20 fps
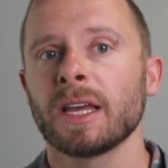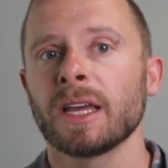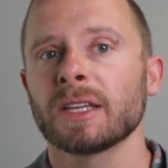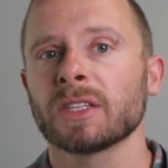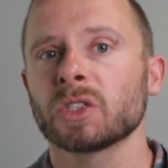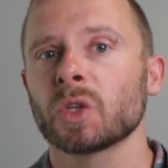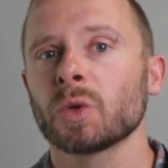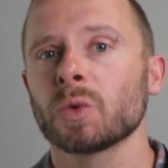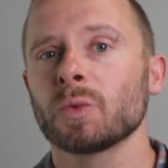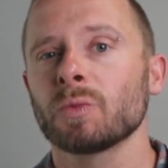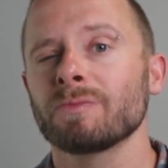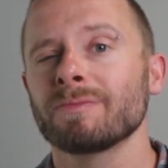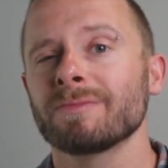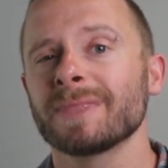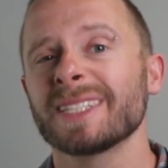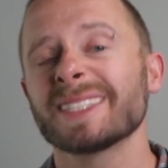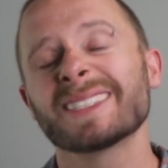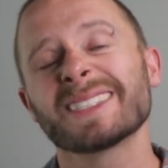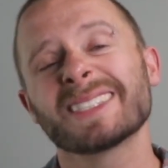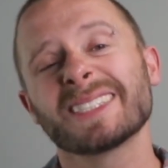So
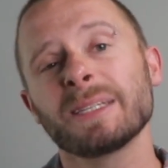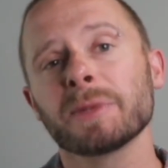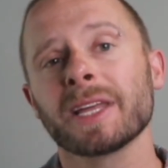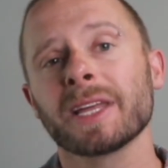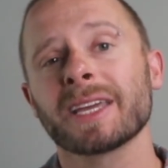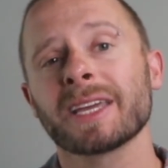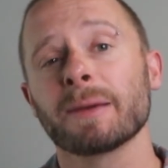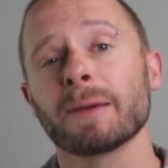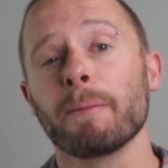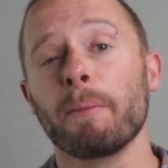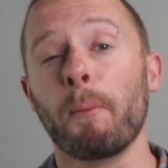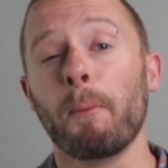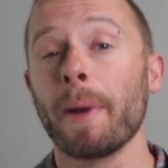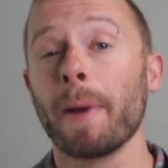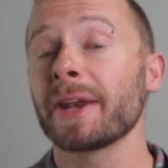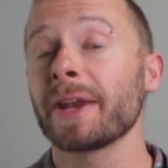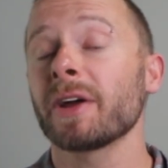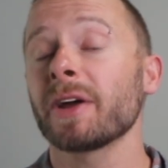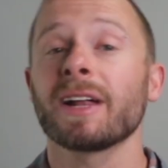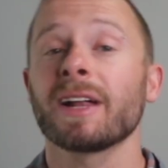it seemed like it
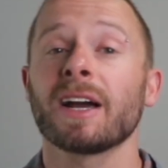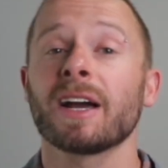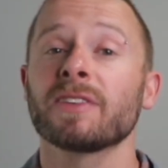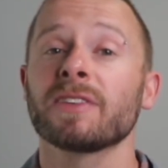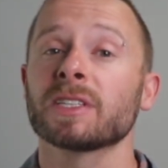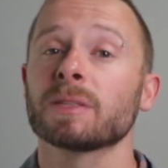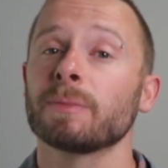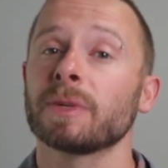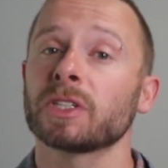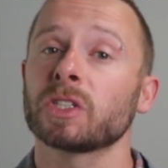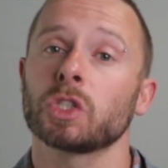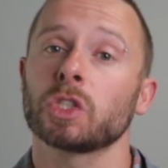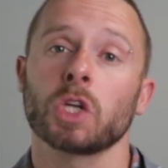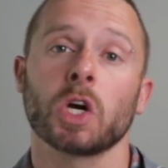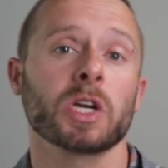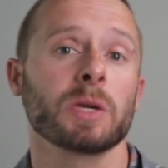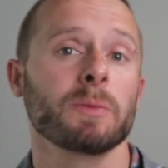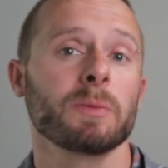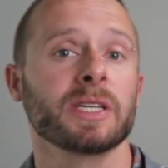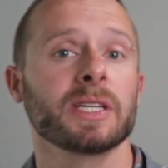might not have as much
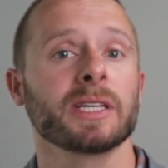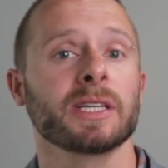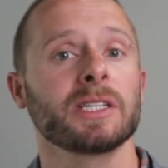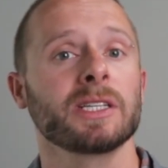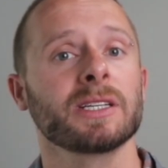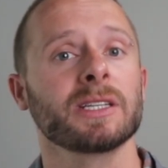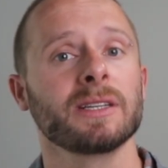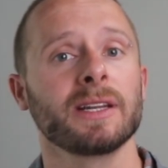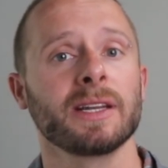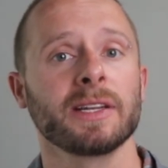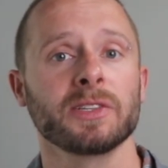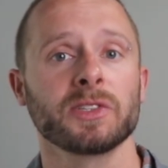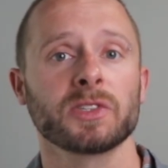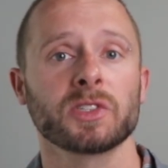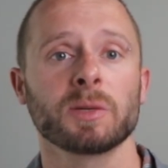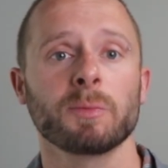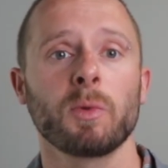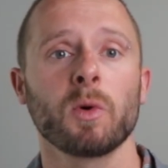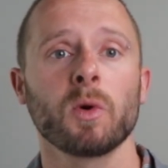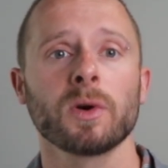documentation and
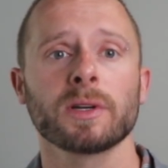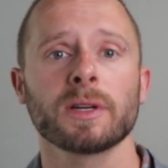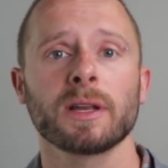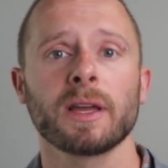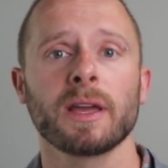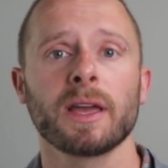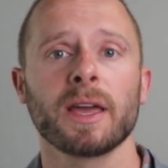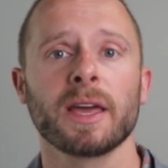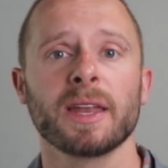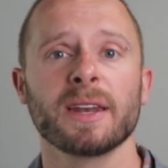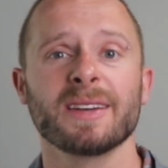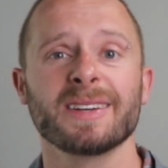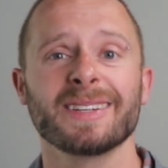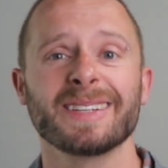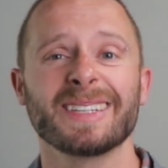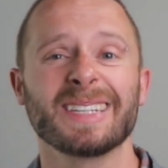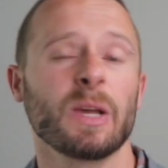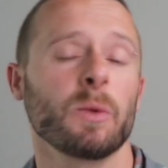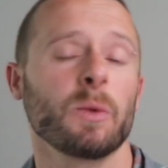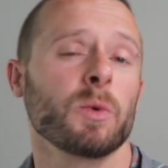support, and
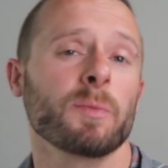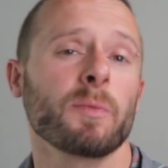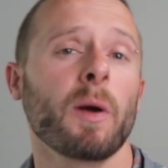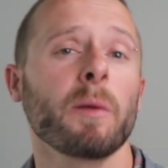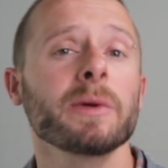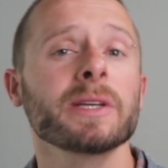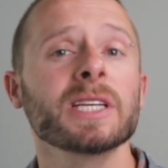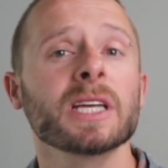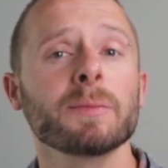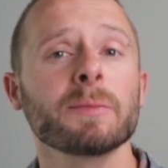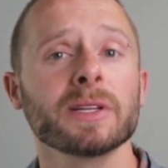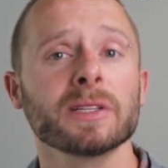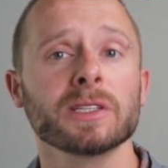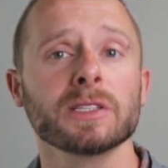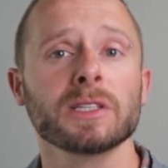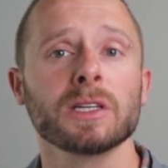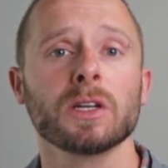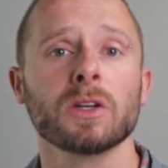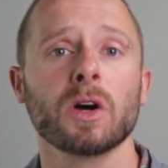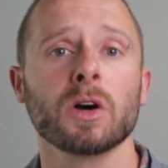it would probably take me a
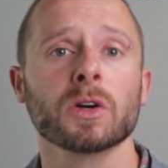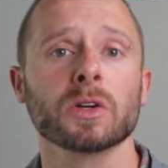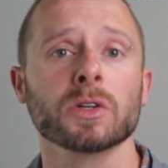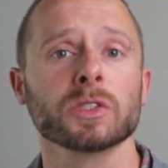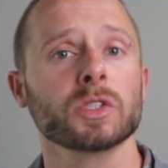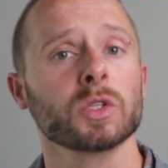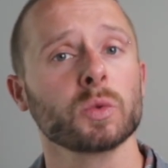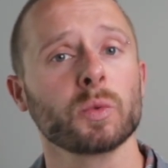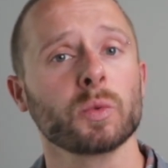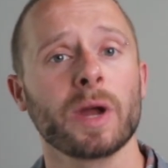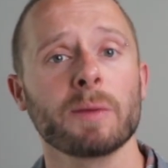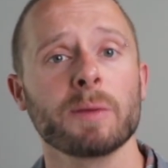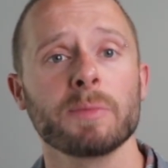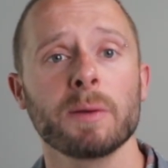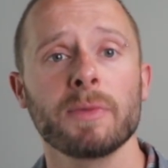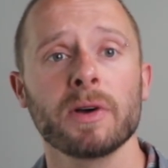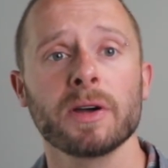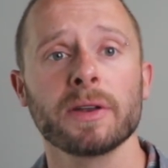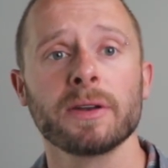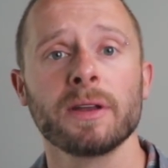little longer to ramp up
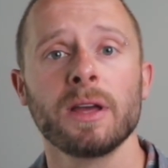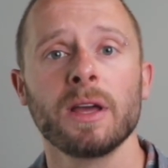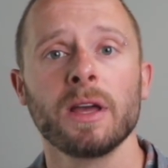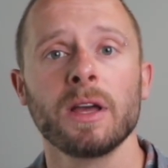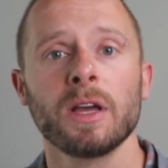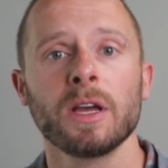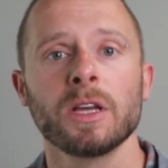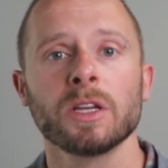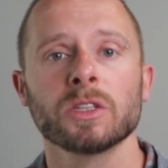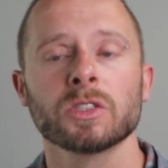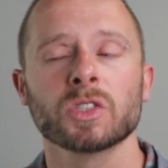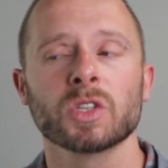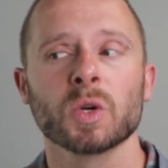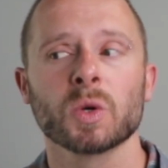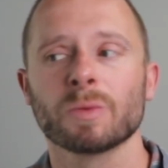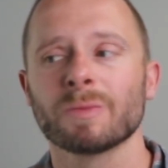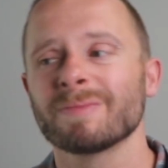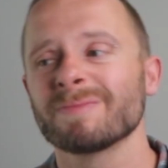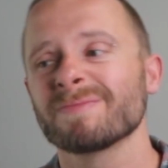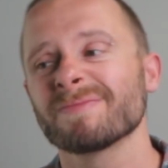on,
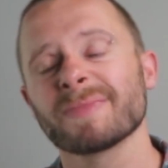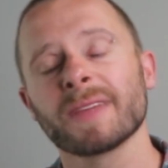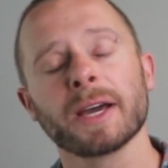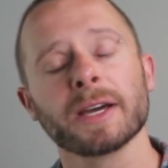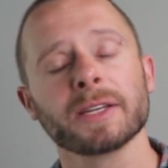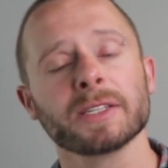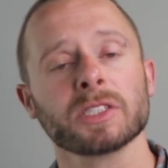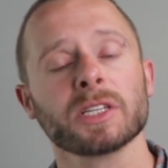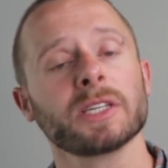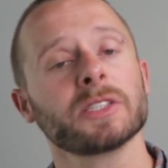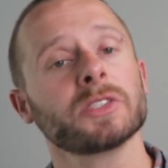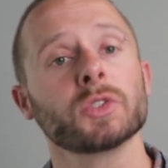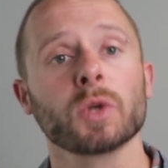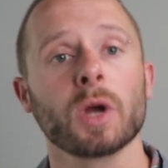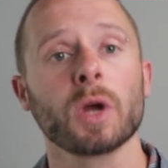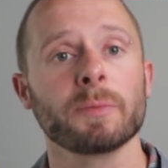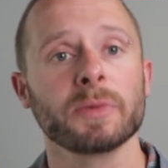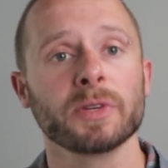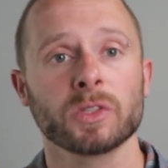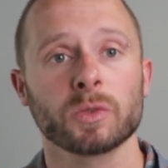so I decided to
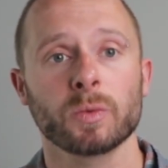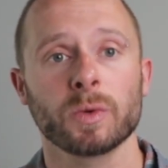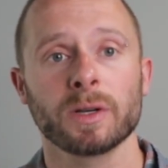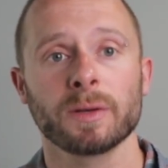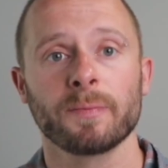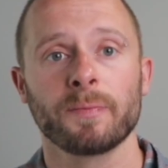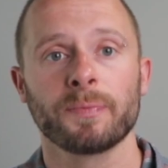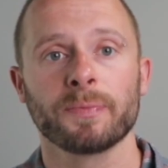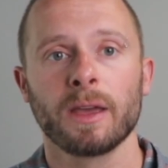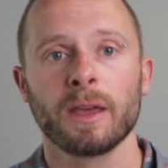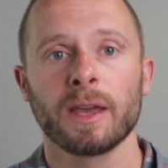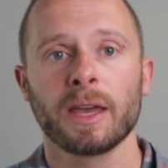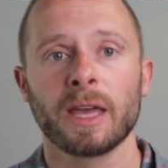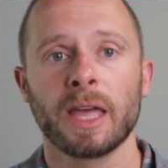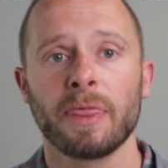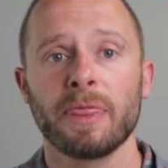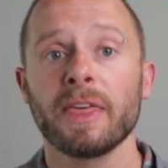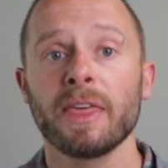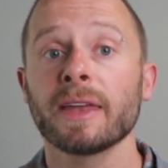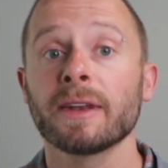drop it as well.
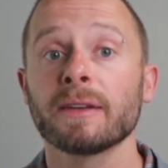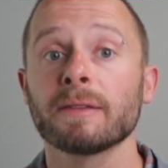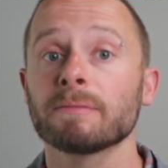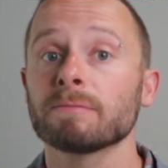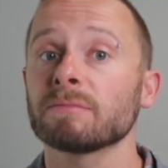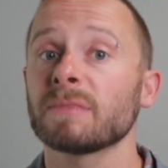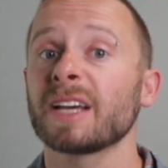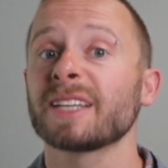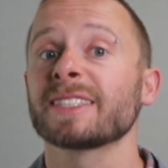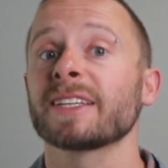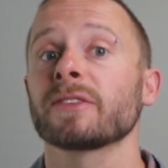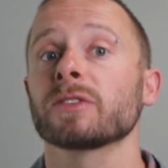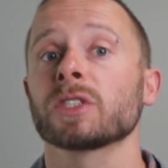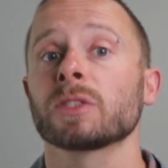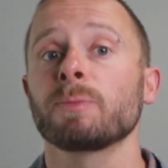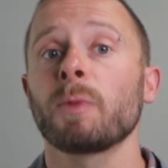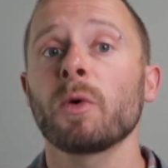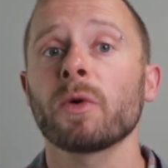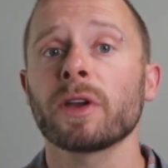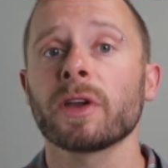And then, as I was
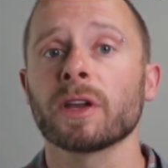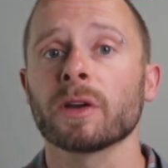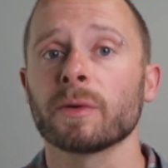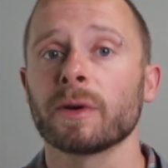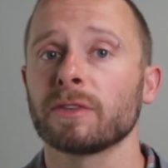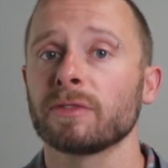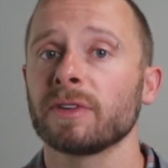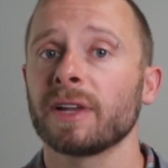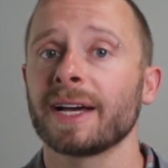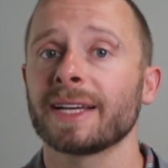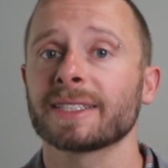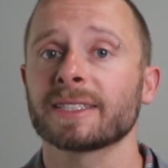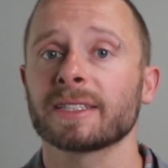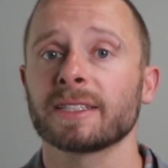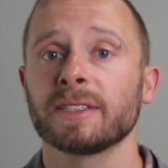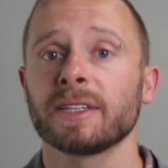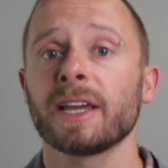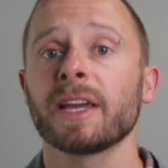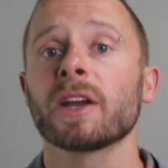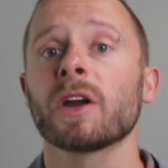poking around Flask and
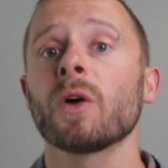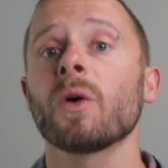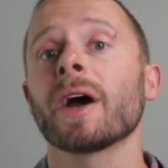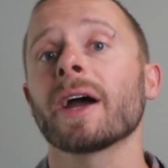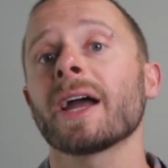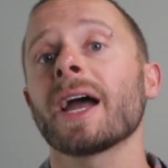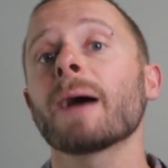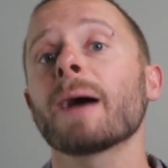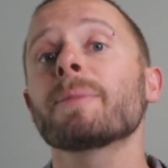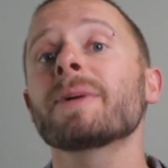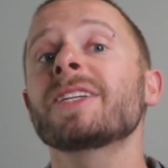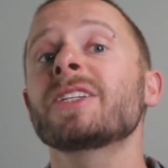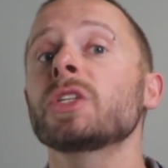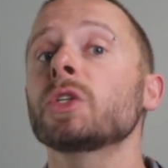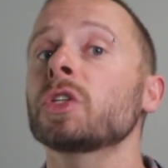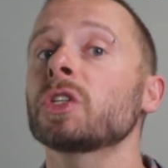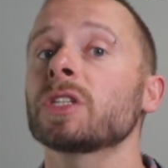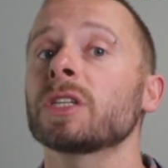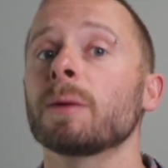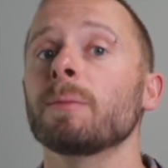Django, I happened to
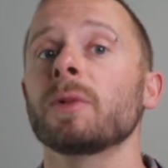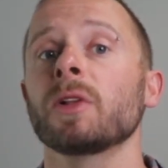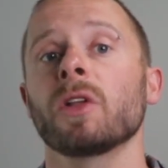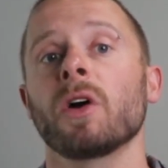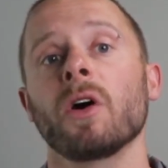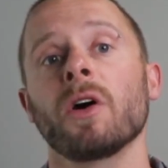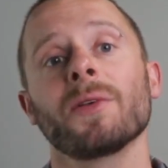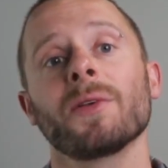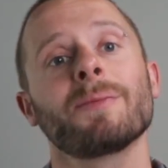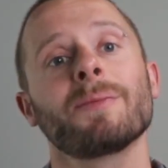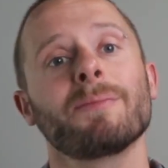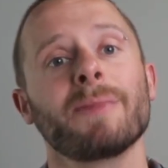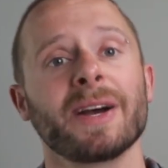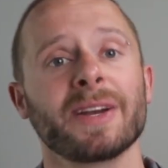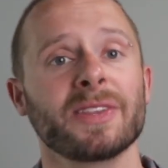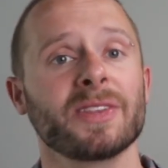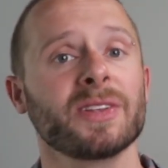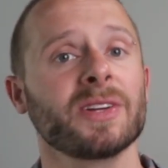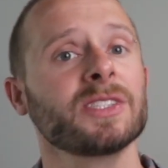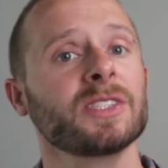stumble on
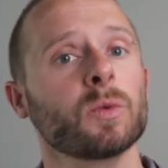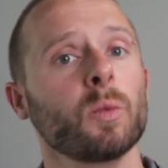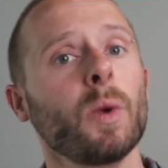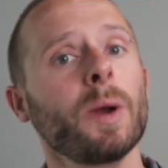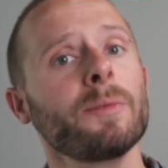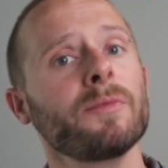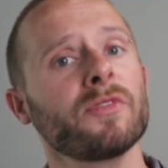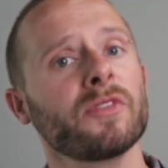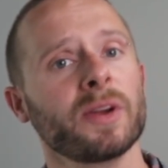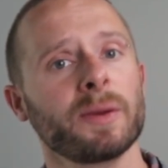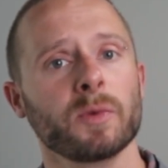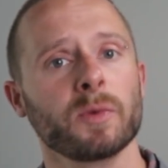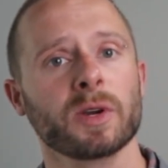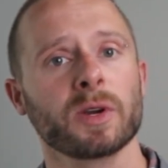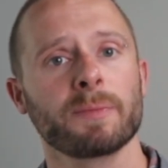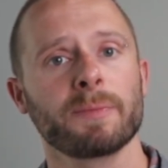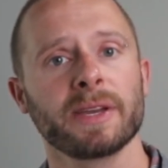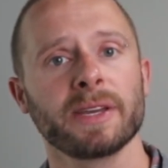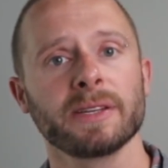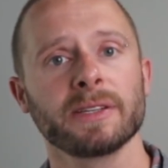Python's web framework
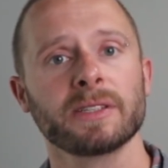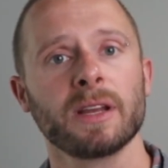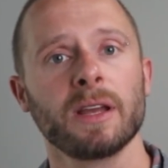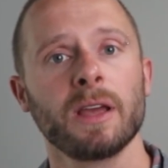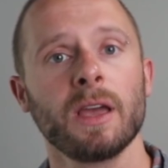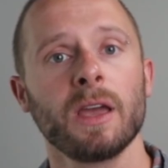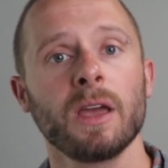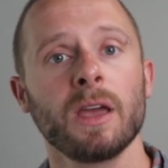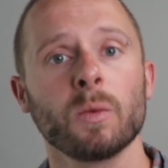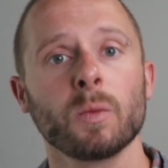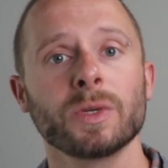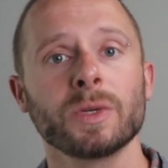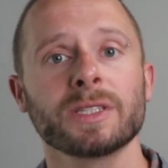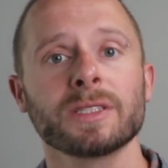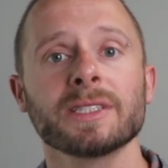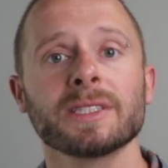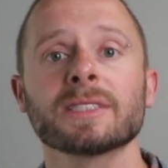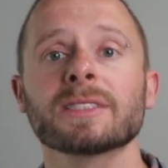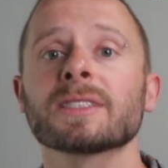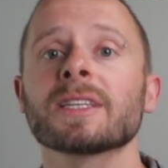page, which
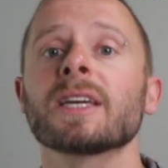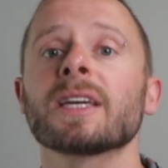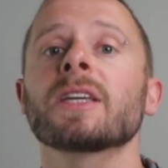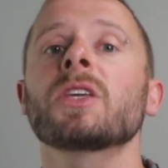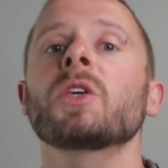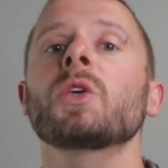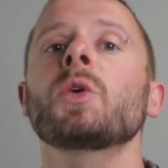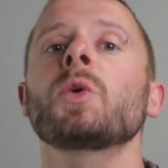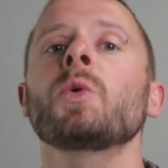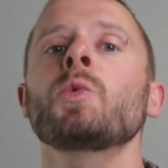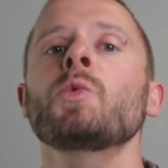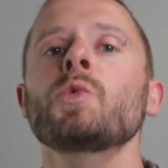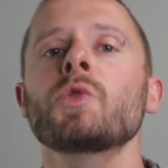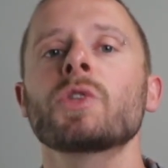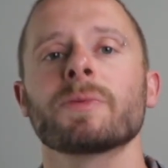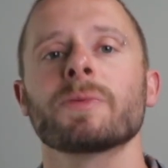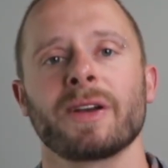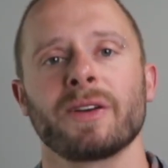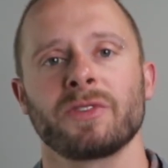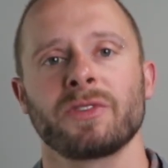lists a huge
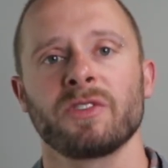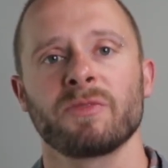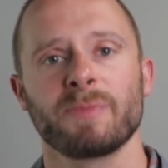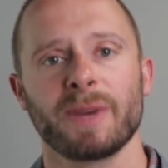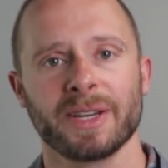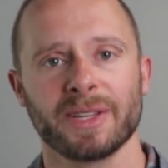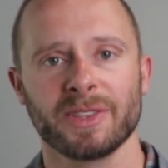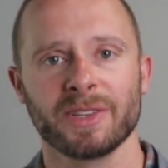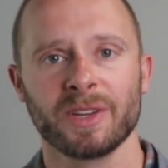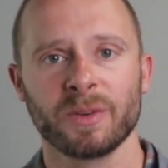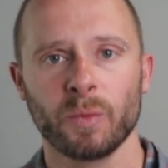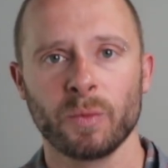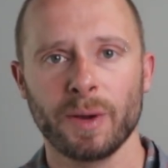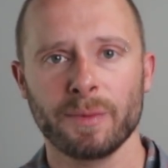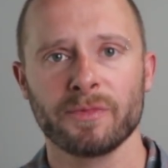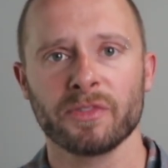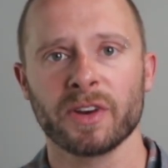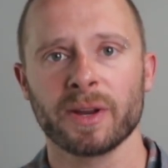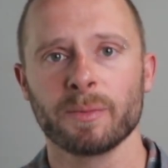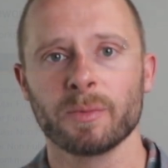amount of Python
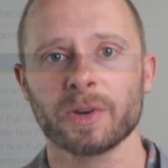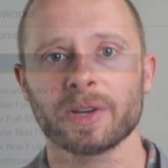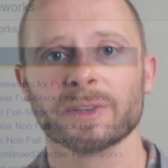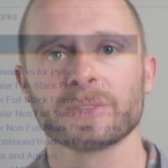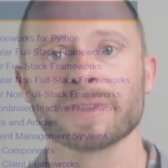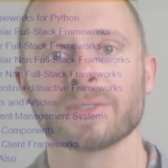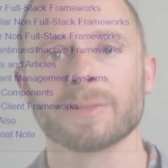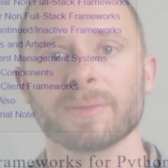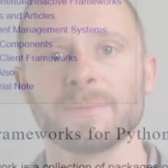web frameworks.